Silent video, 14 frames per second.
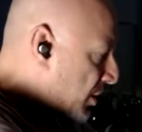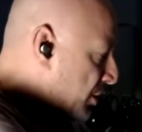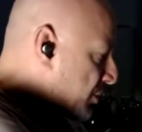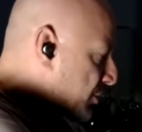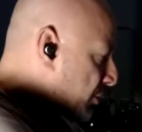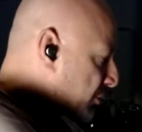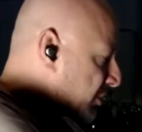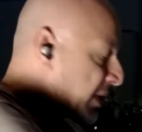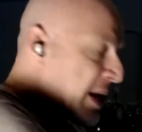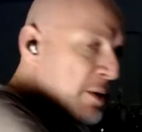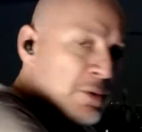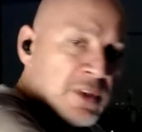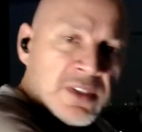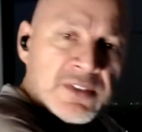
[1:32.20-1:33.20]
So today
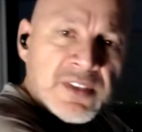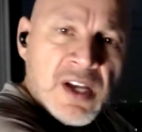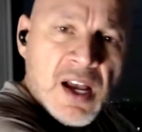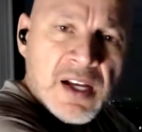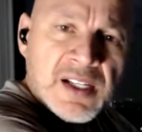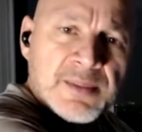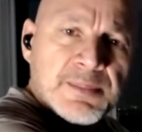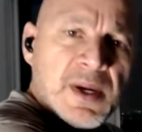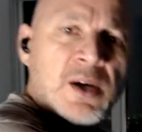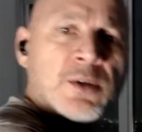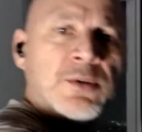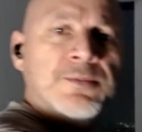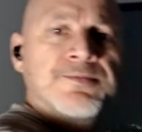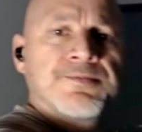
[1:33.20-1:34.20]
we're going to talk
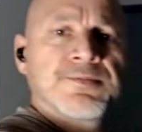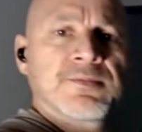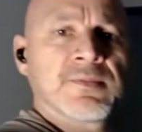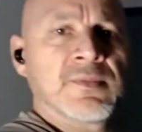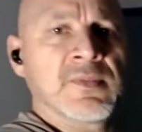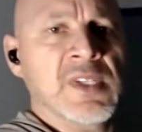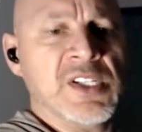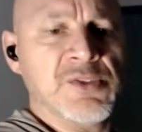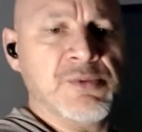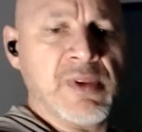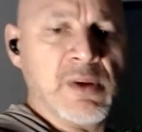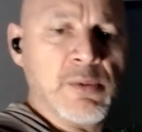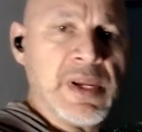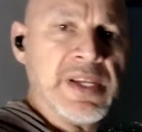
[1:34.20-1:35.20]
about these
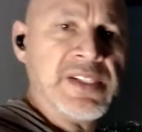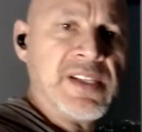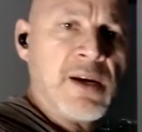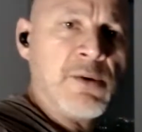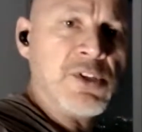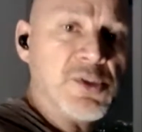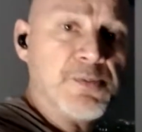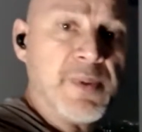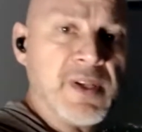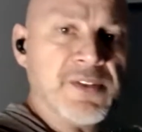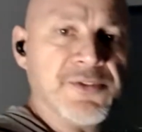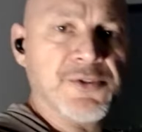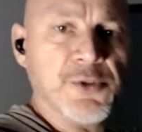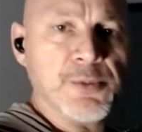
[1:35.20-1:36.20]
3 weeks, how it's been
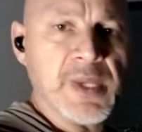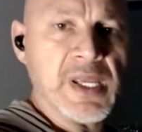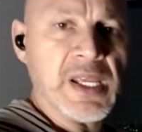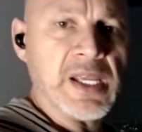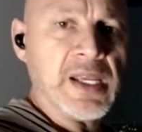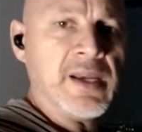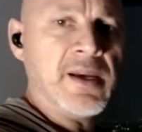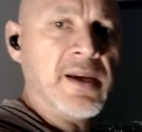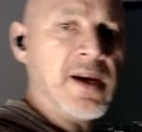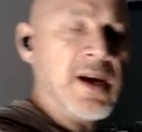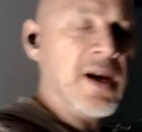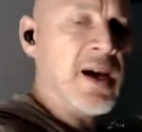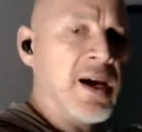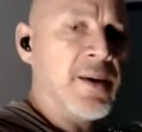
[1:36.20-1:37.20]
for me,
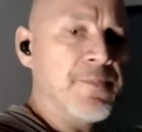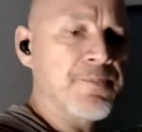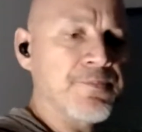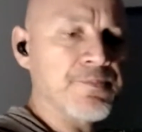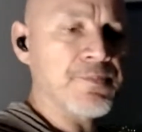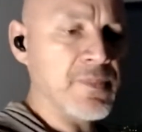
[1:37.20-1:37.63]
and